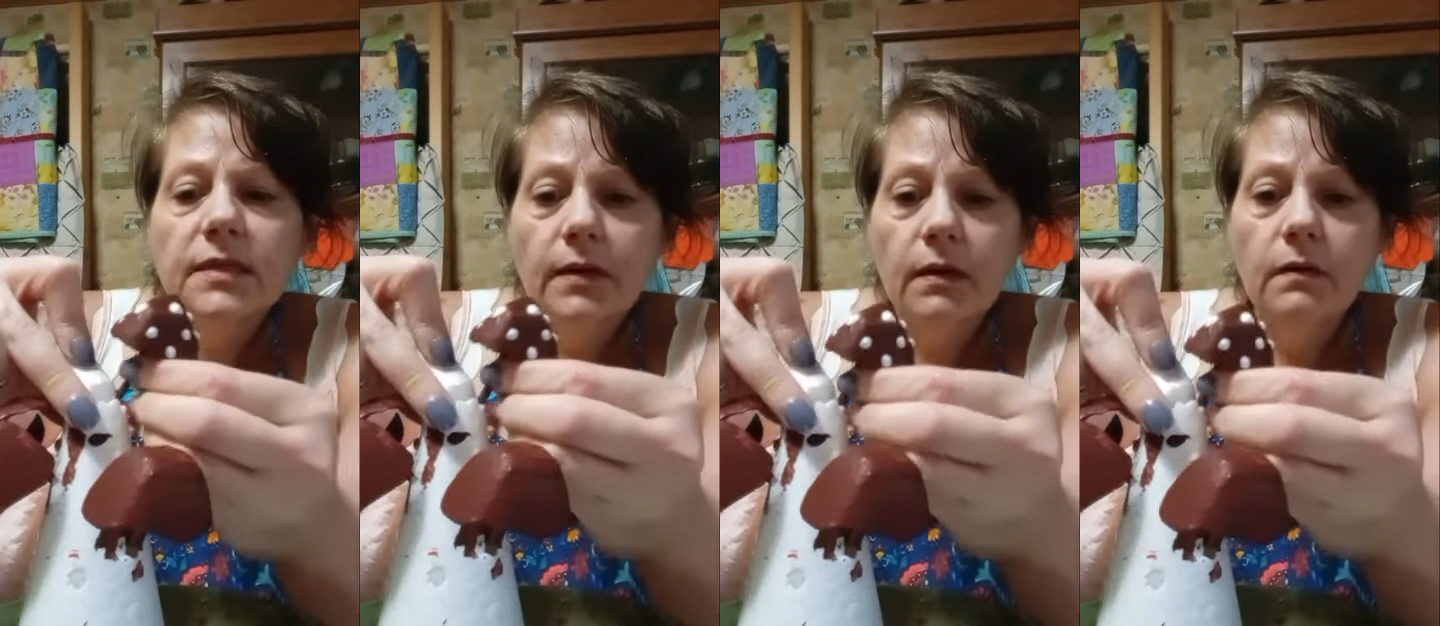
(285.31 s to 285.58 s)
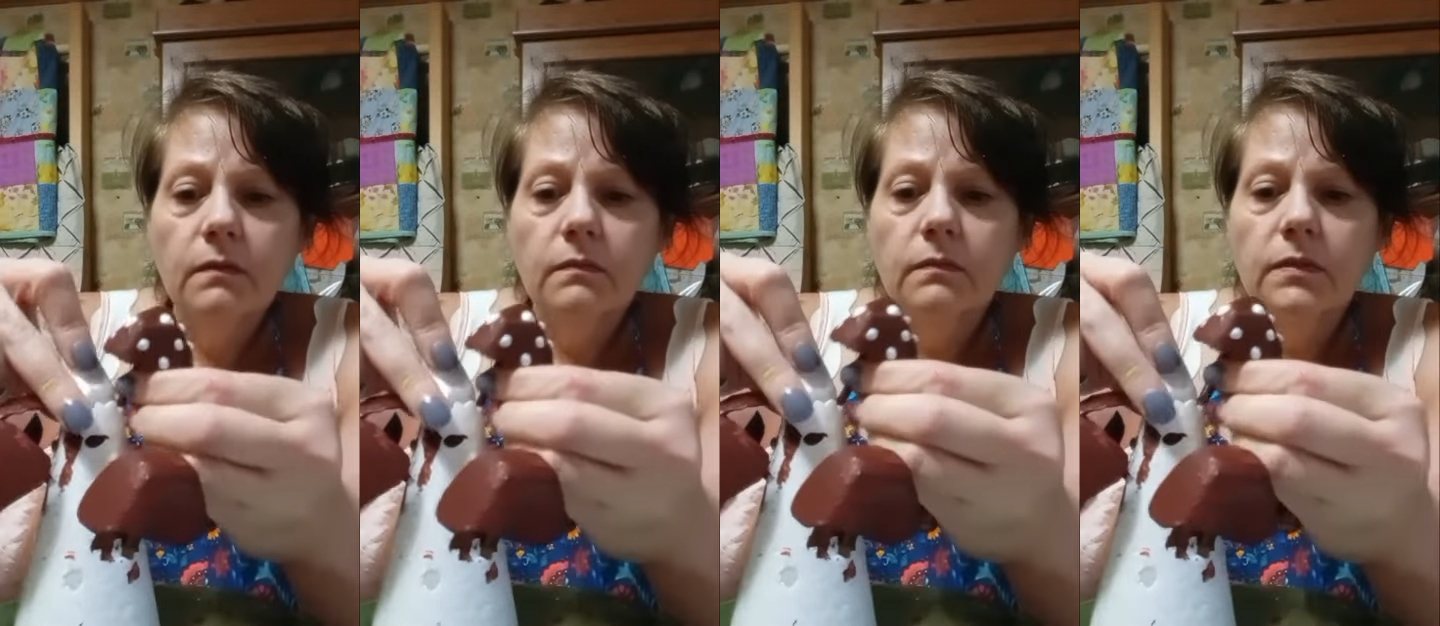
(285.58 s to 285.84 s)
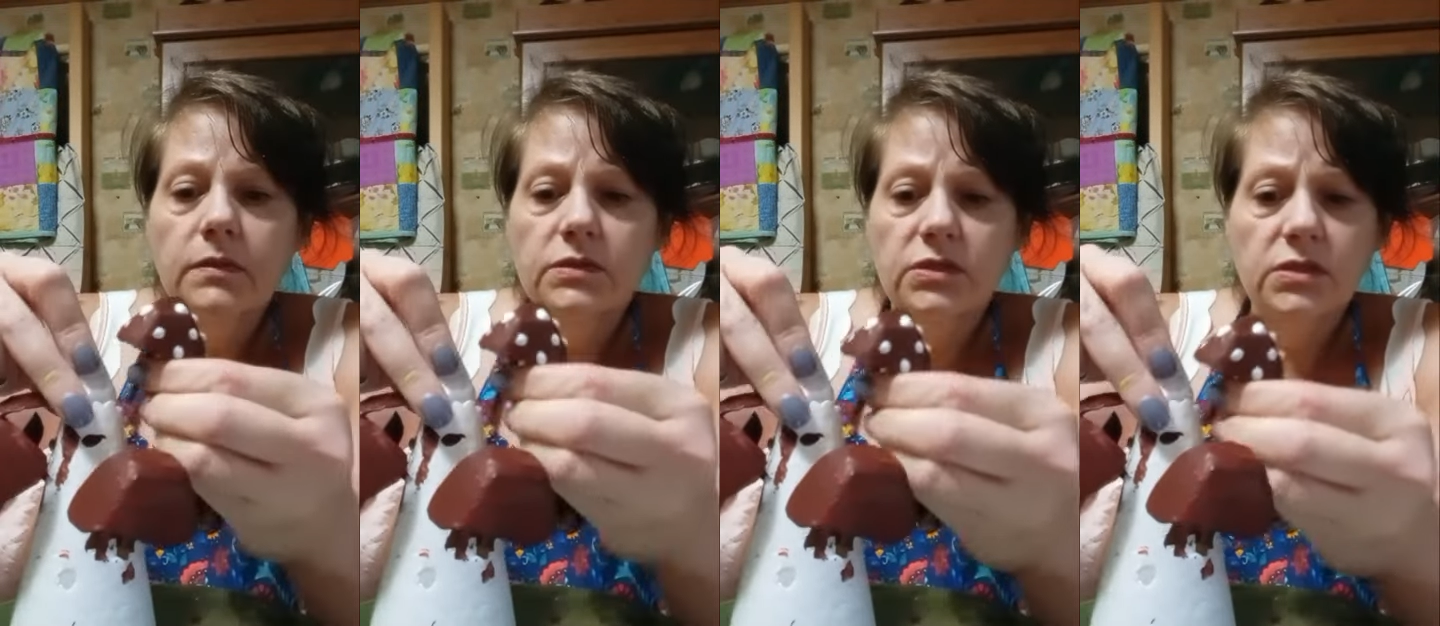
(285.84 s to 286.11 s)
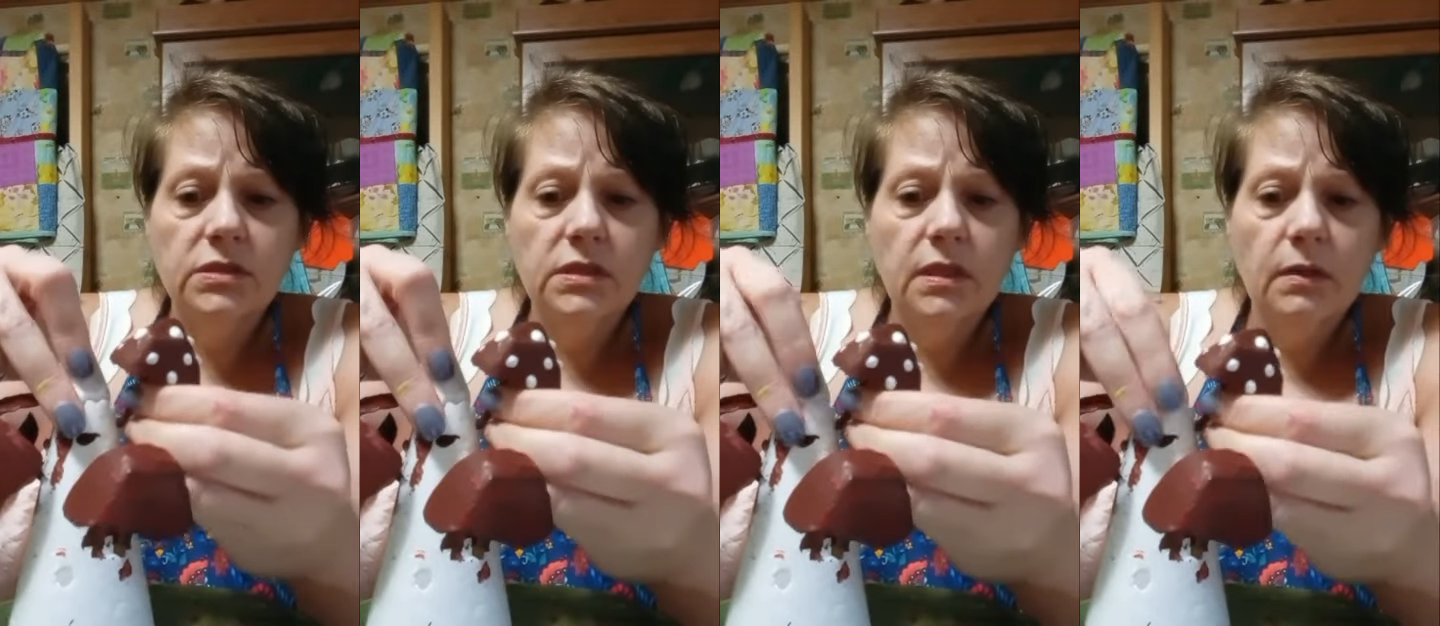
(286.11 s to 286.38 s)
Oh, well,
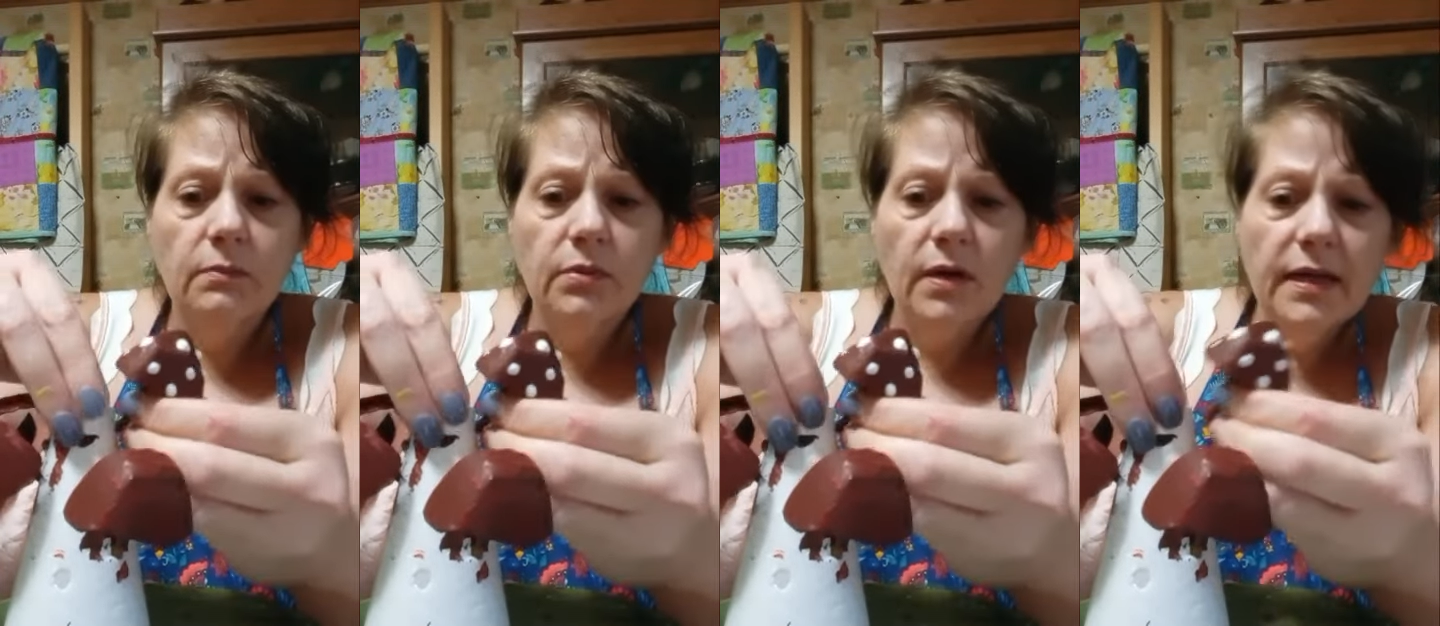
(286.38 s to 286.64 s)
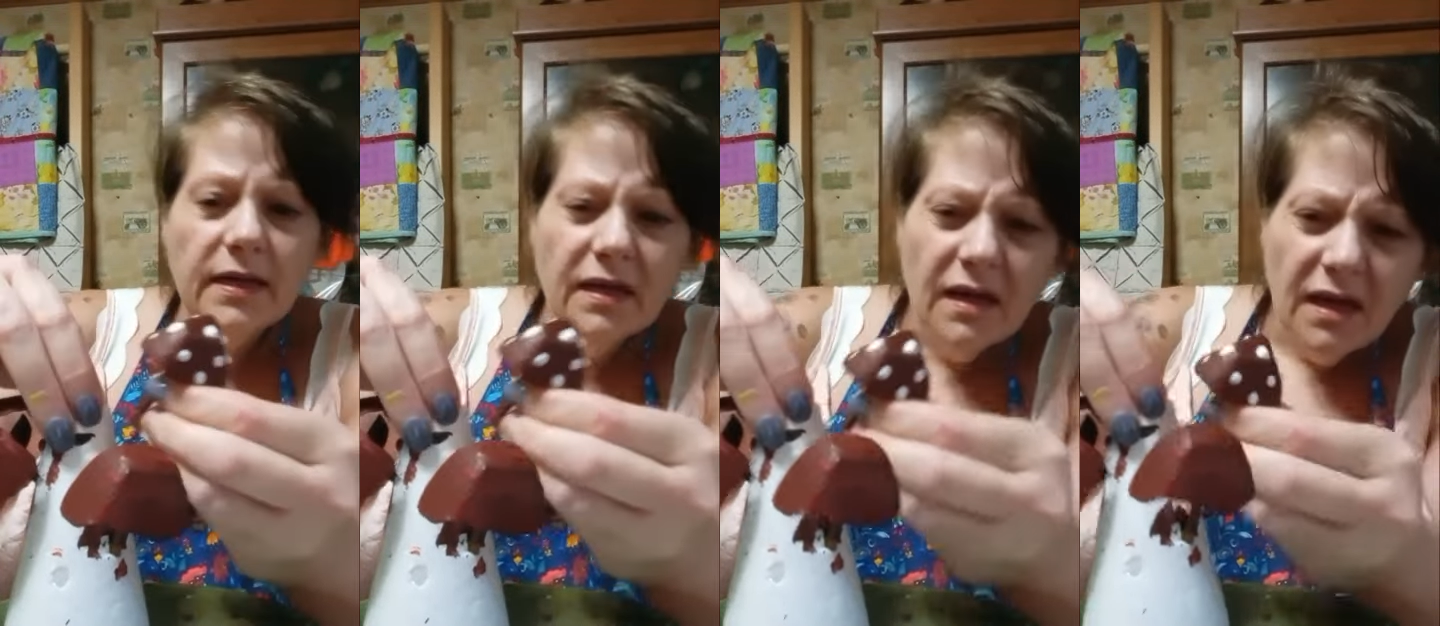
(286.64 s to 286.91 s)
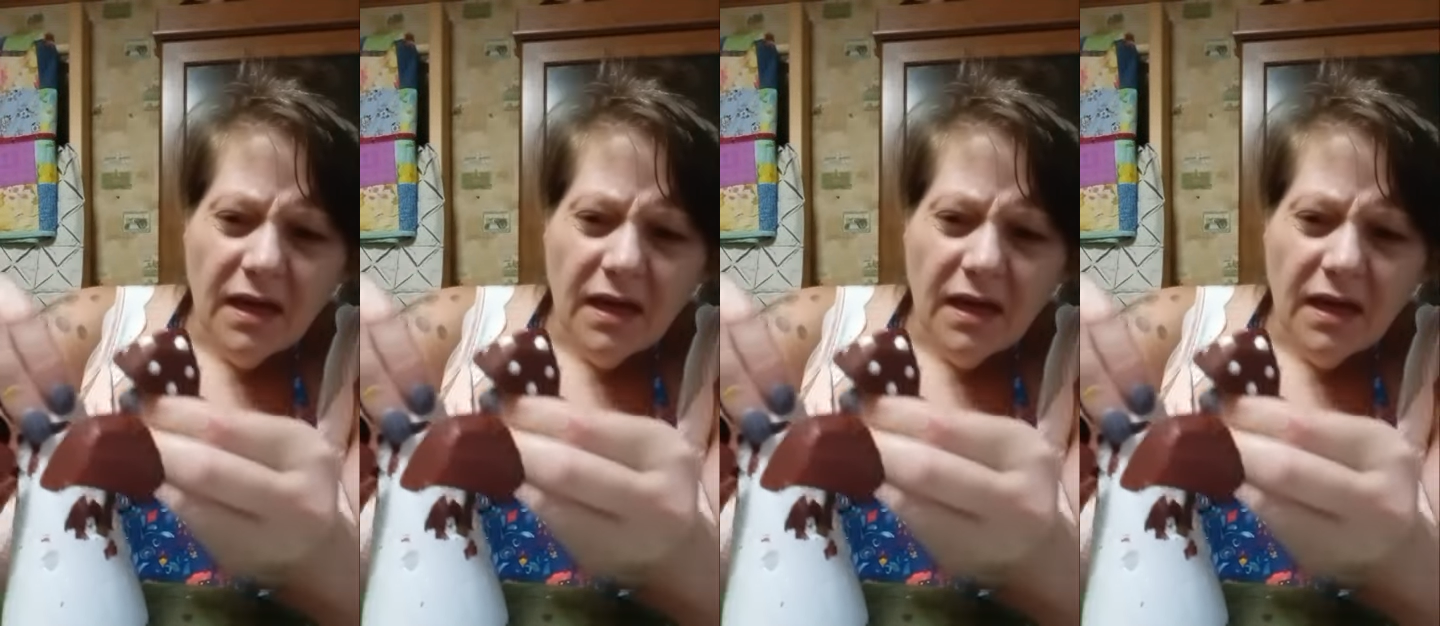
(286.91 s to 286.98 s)
just, break.